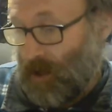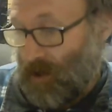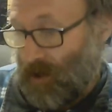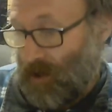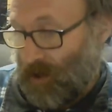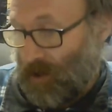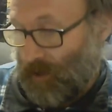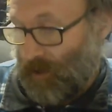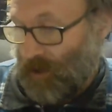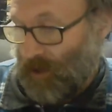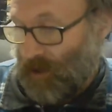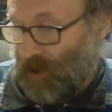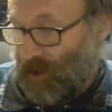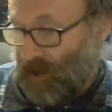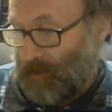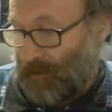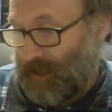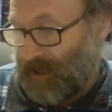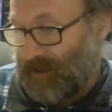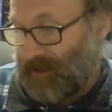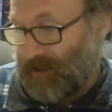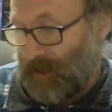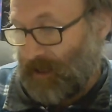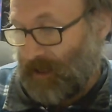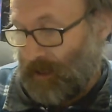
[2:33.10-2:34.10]
all right, hi
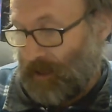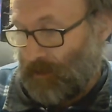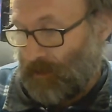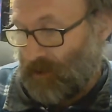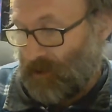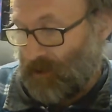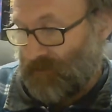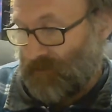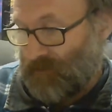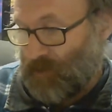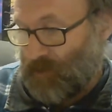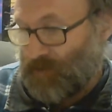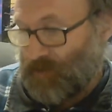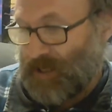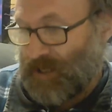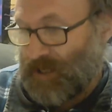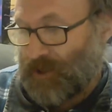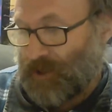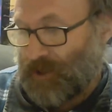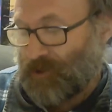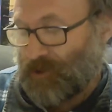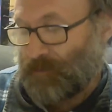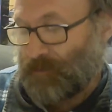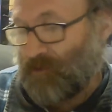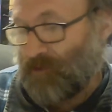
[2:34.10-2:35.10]
Backyard, I've
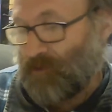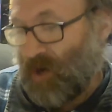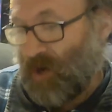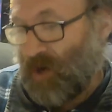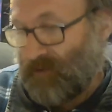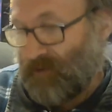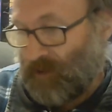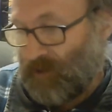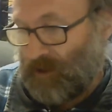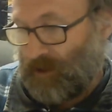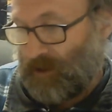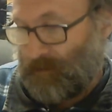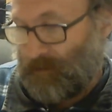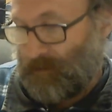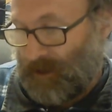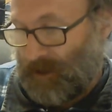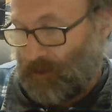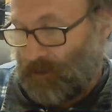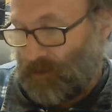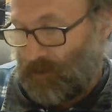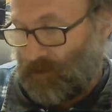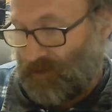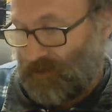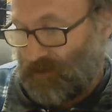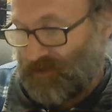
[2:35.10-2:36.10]
contacted you privately
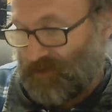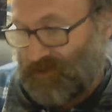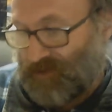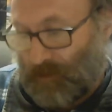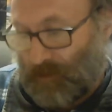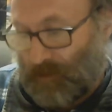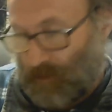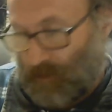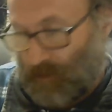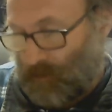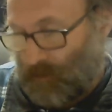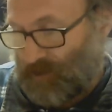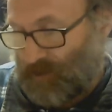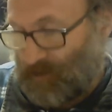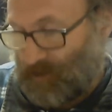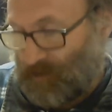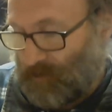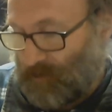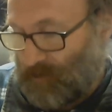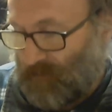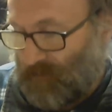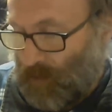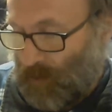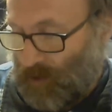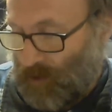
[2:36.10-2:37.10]
because I want
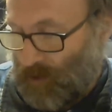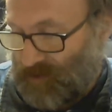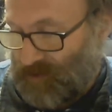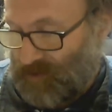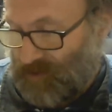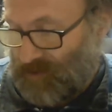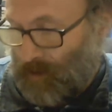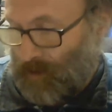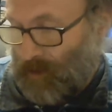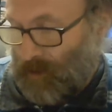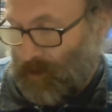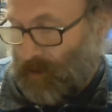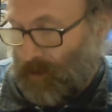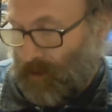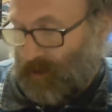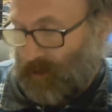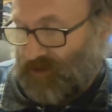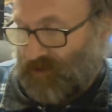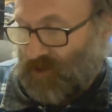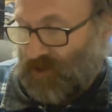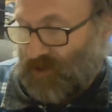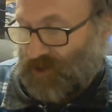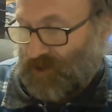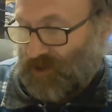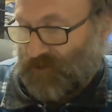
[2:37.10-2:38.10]
some advice.
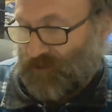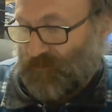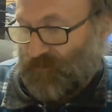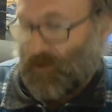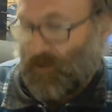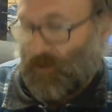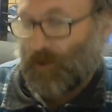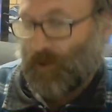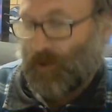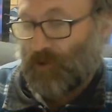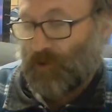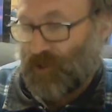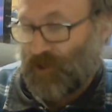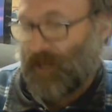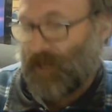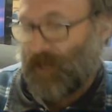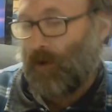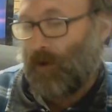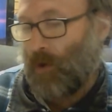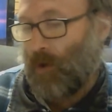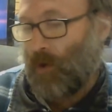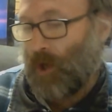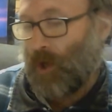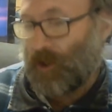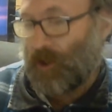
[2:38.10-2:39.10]
It's nice to find a
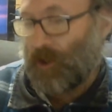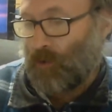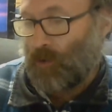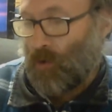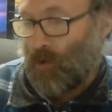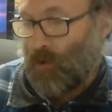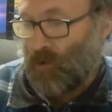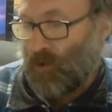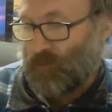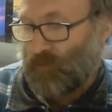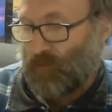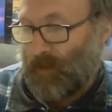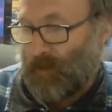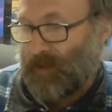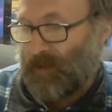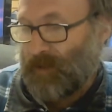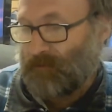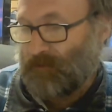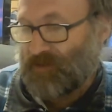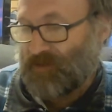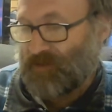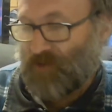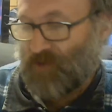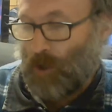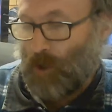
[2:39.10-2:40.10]
channel like yours where
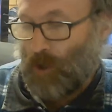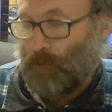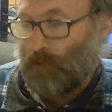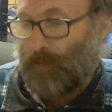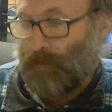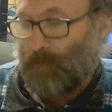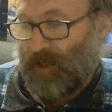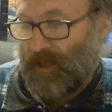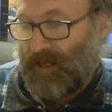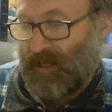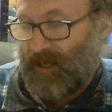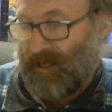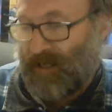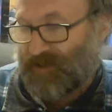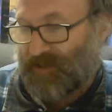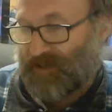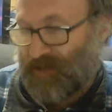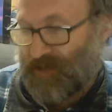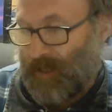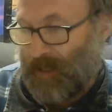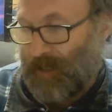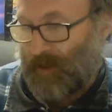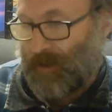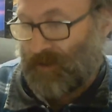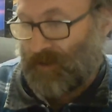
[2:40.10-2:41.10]
there is no
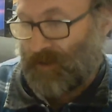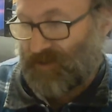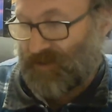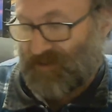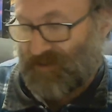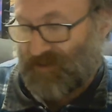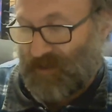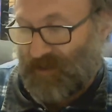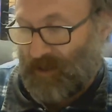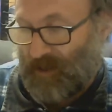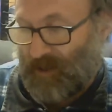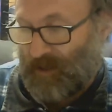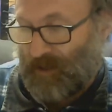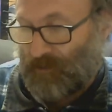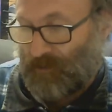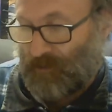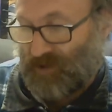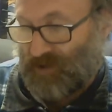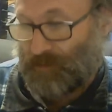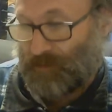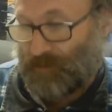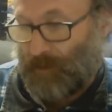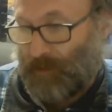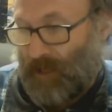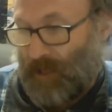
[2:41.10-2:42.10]
BS and it's
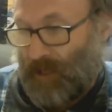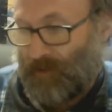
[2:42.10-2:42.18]
just